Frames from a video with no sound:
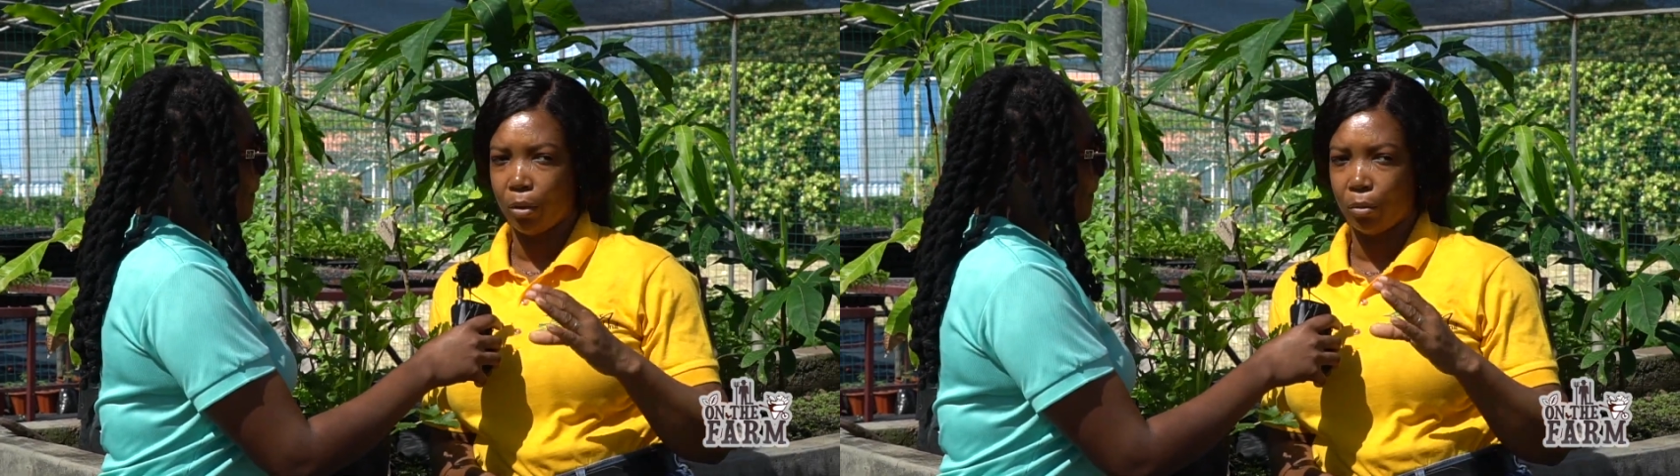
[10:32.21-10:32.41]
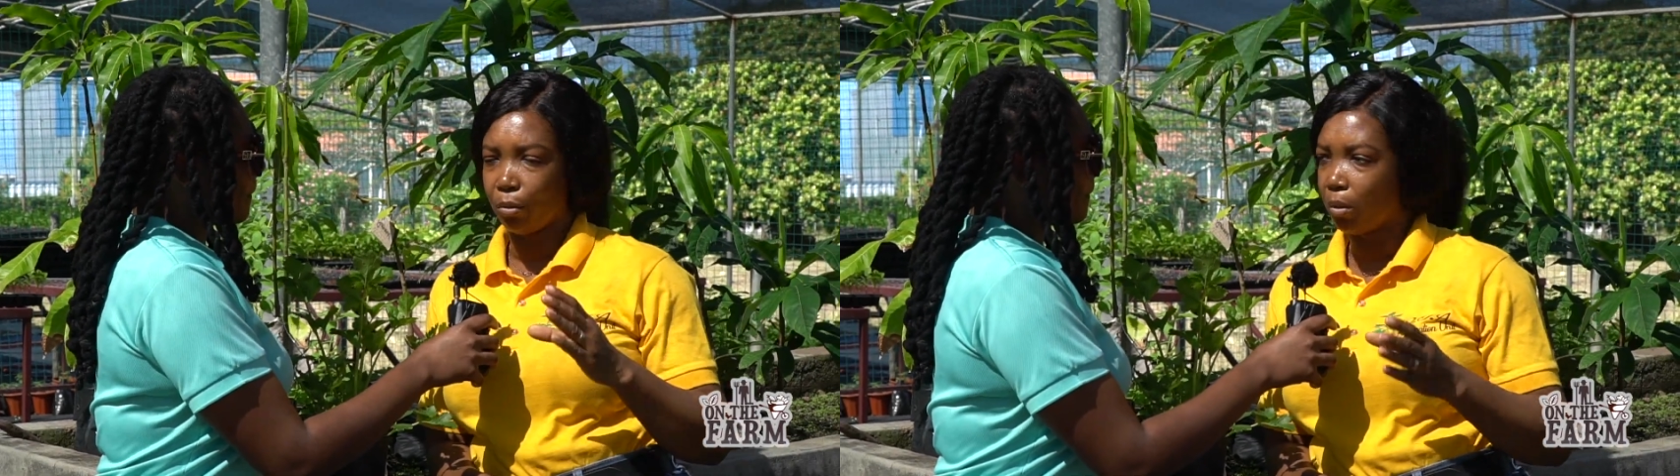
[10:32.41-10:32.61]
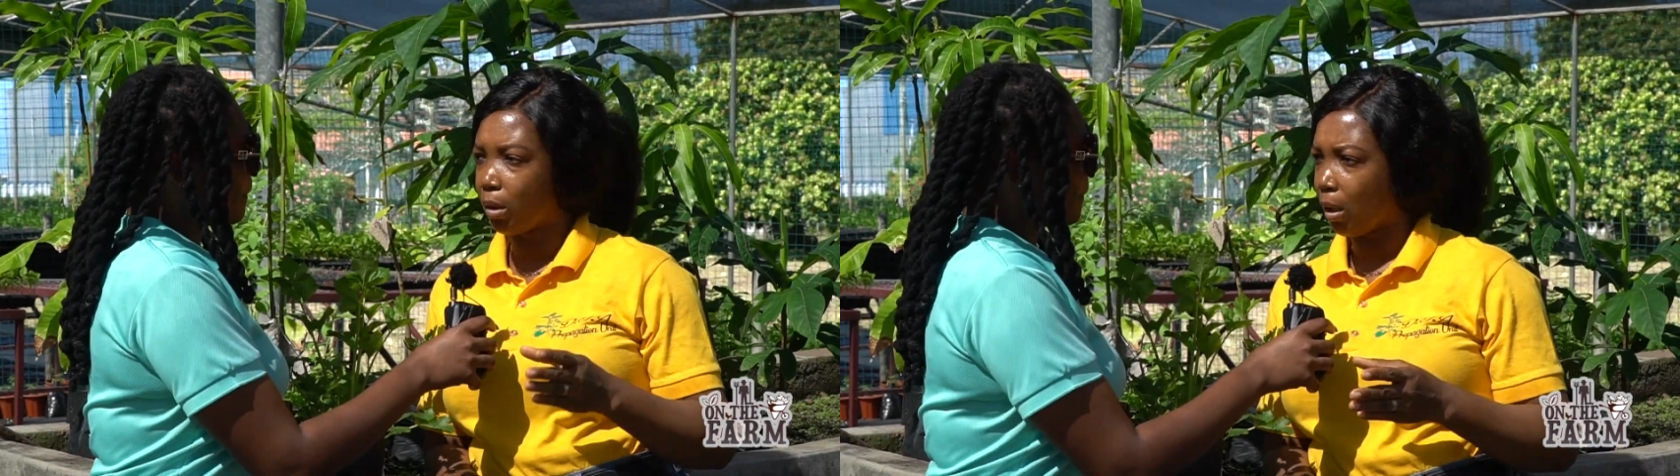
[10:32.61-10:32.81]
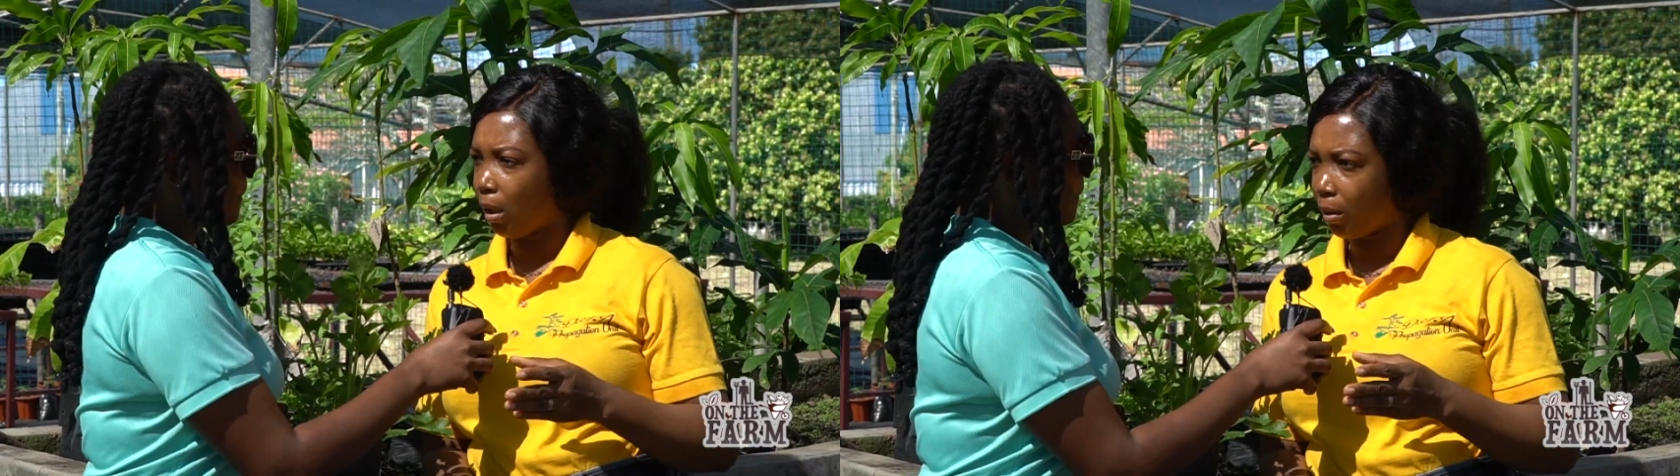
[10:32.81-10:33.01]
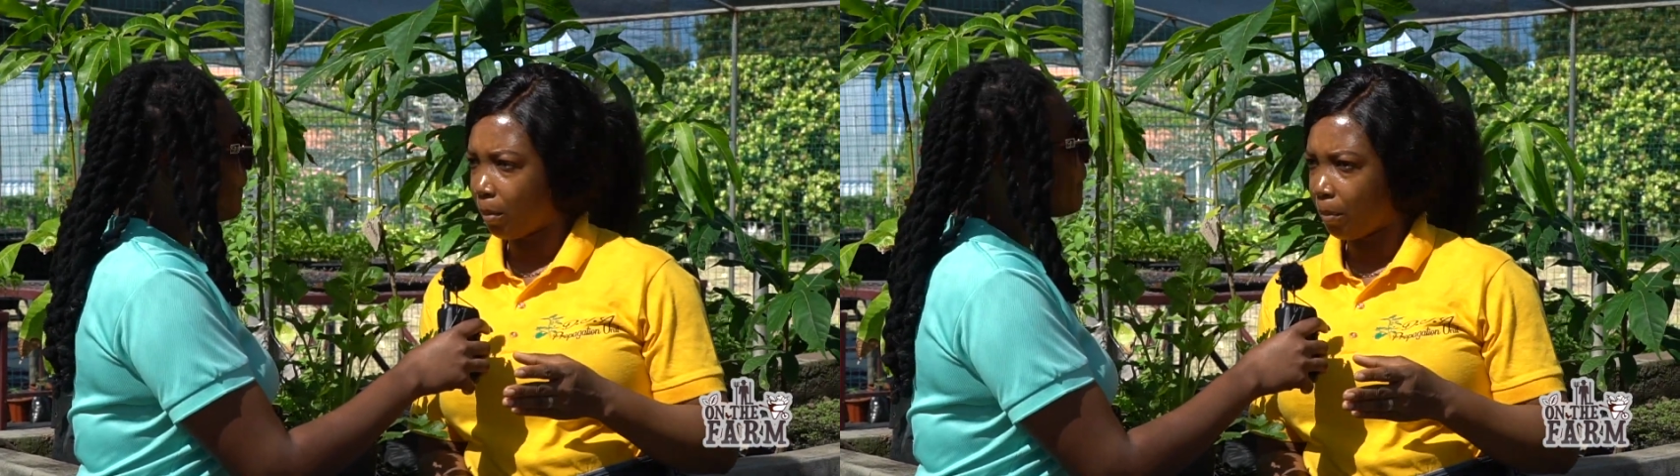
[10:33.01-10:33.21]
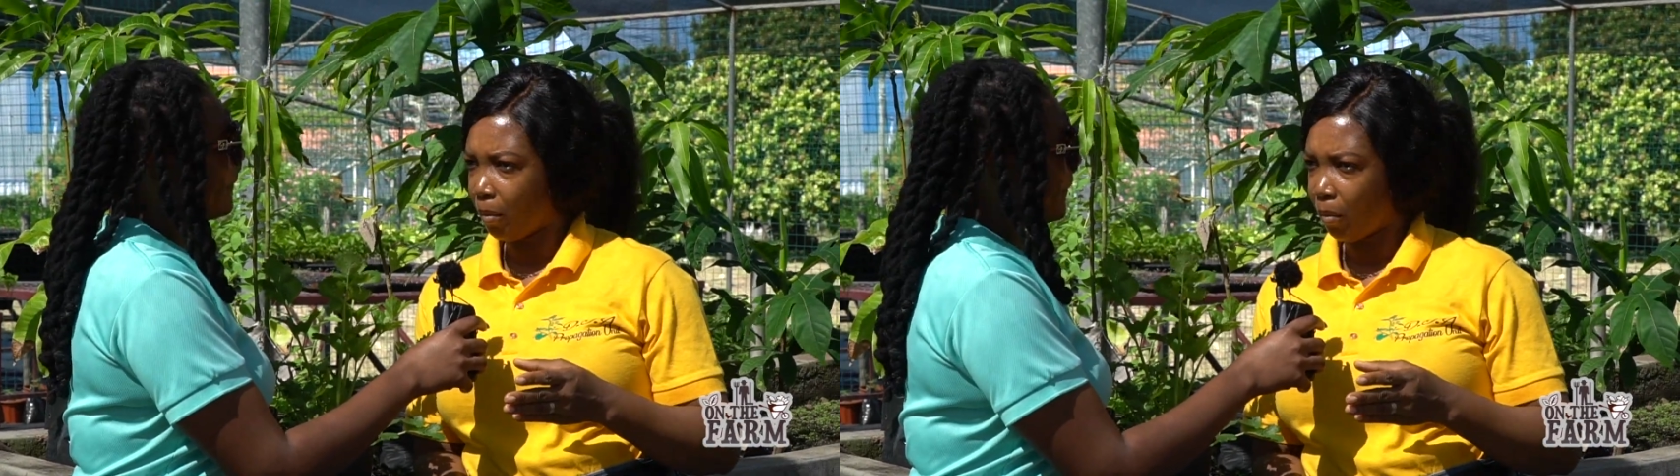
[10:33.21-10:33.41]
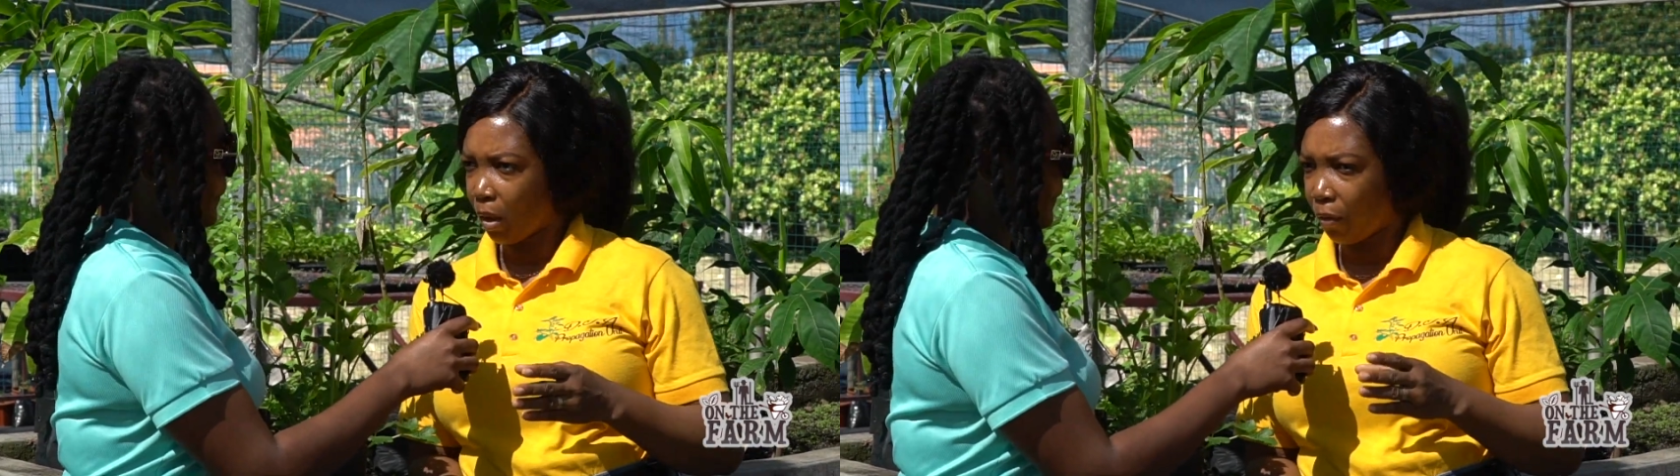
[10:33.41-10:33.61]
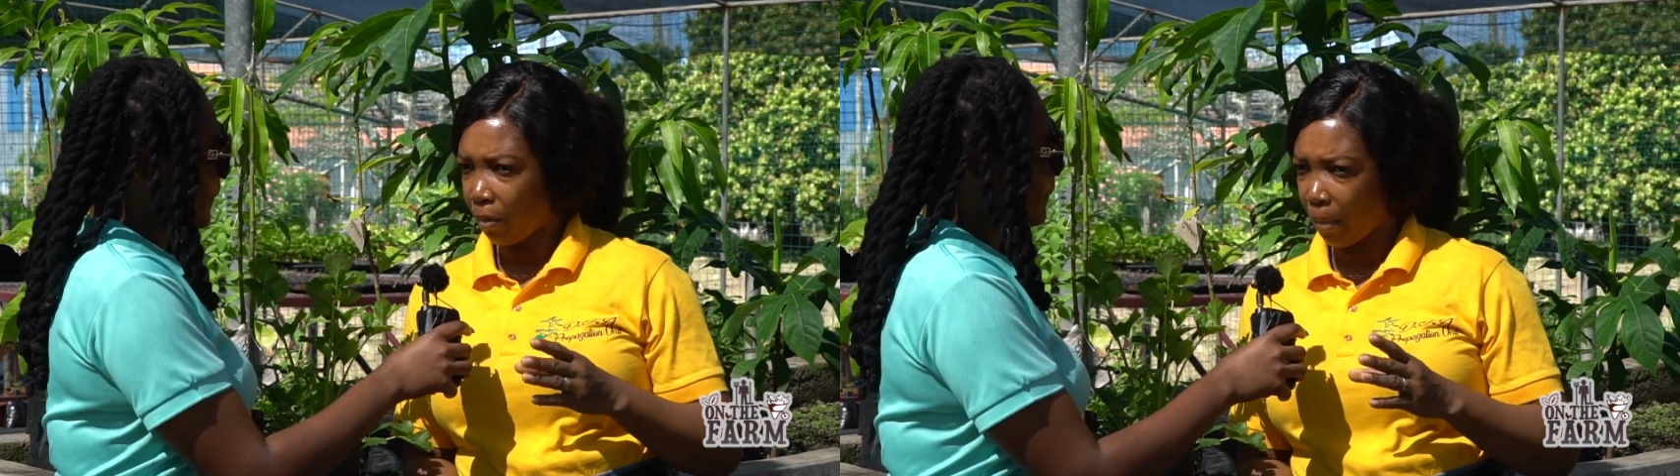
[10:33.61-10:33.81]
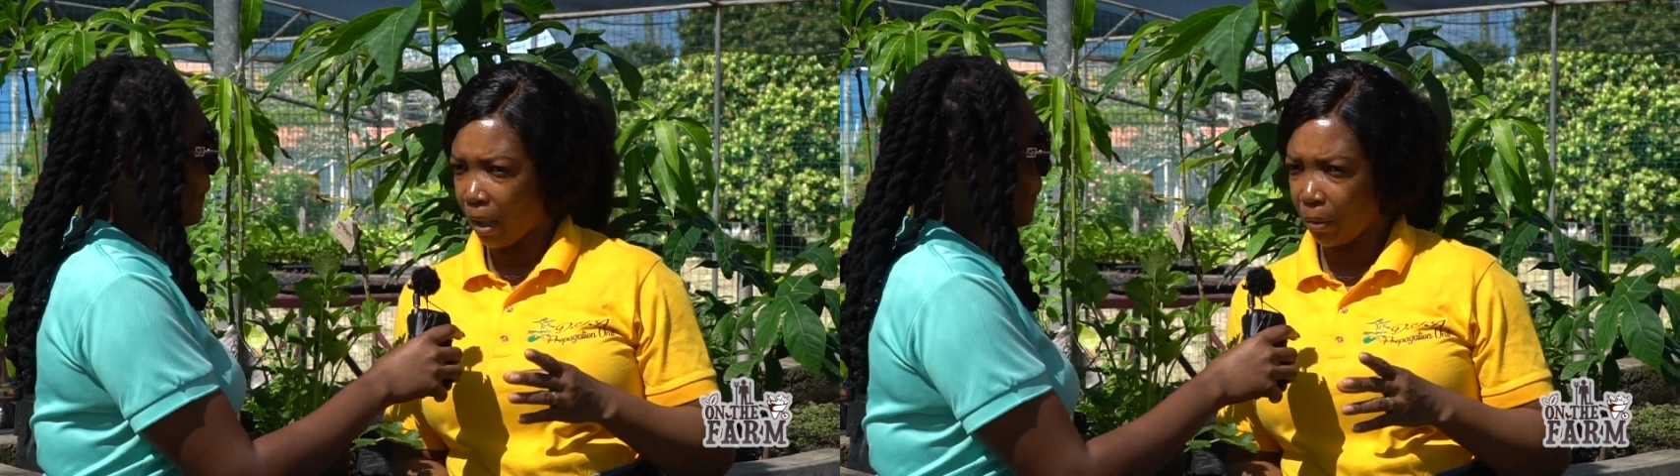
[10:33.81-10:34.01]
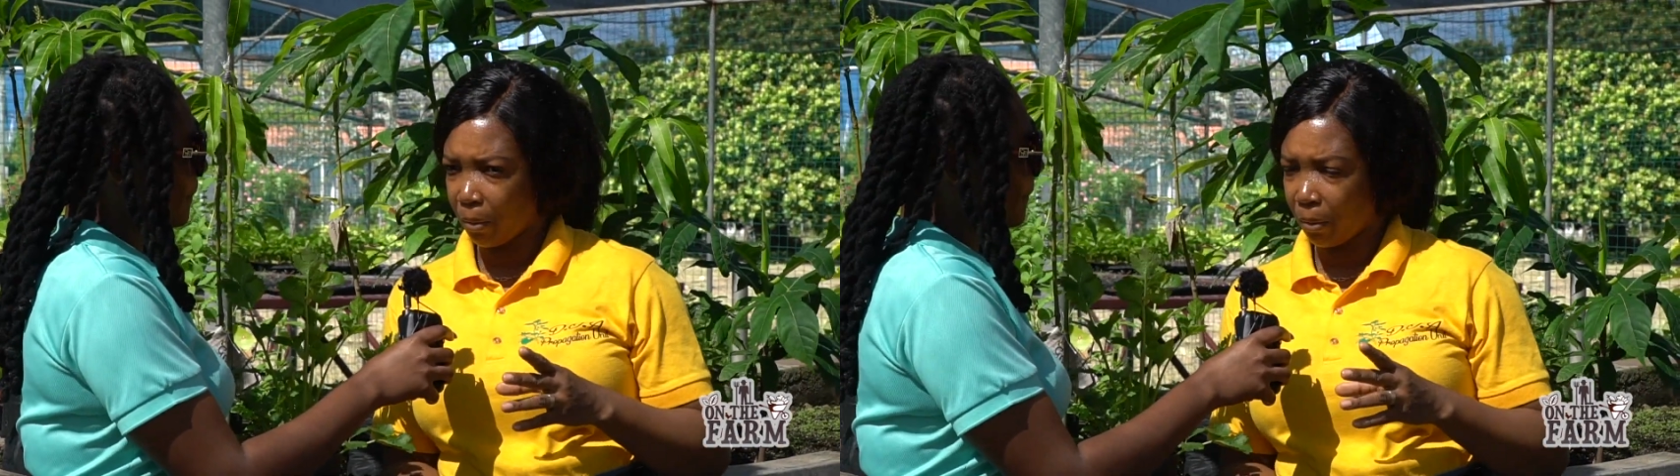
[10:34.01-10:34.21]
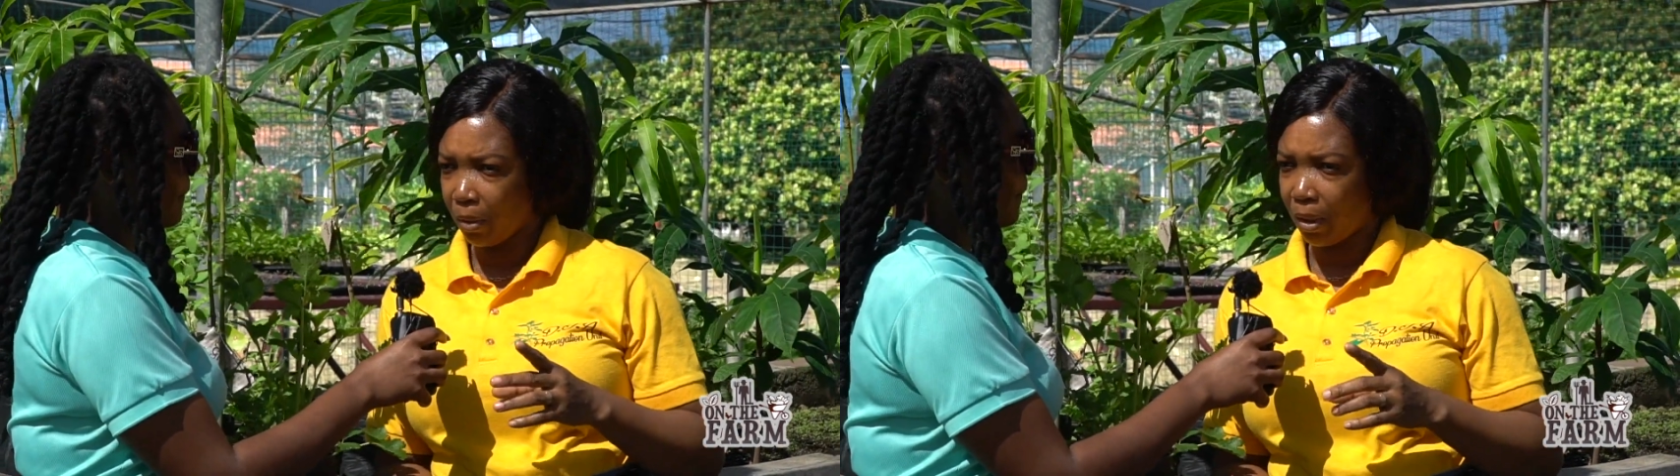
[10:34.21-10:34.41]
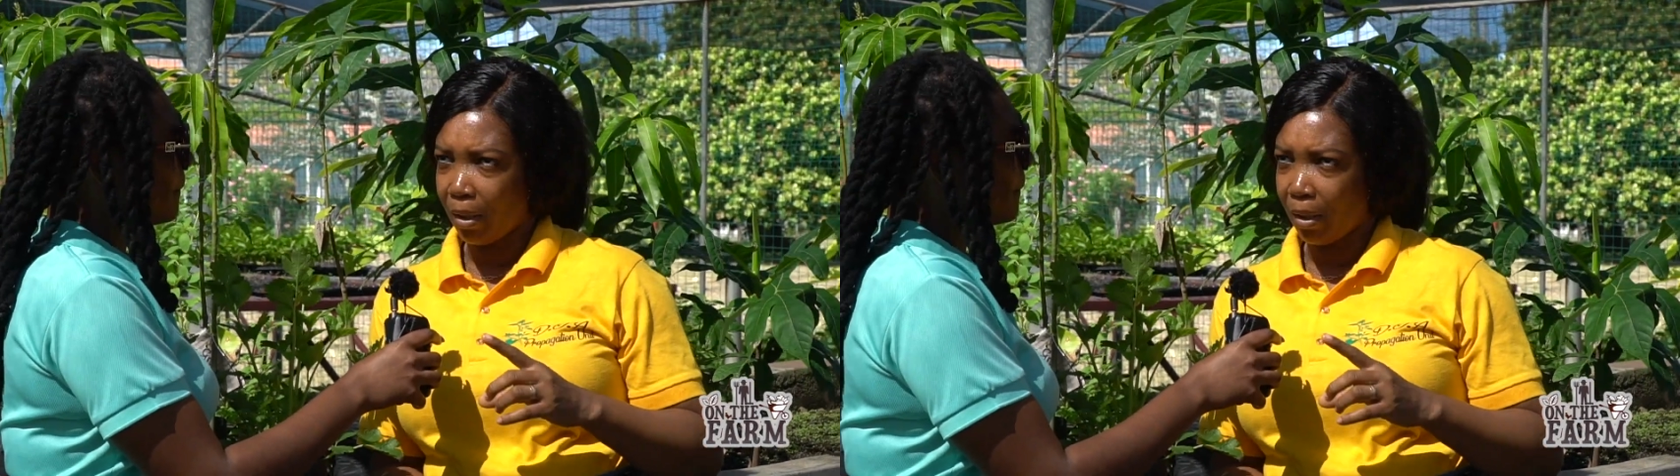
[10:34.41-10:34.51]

rootstock of a mango,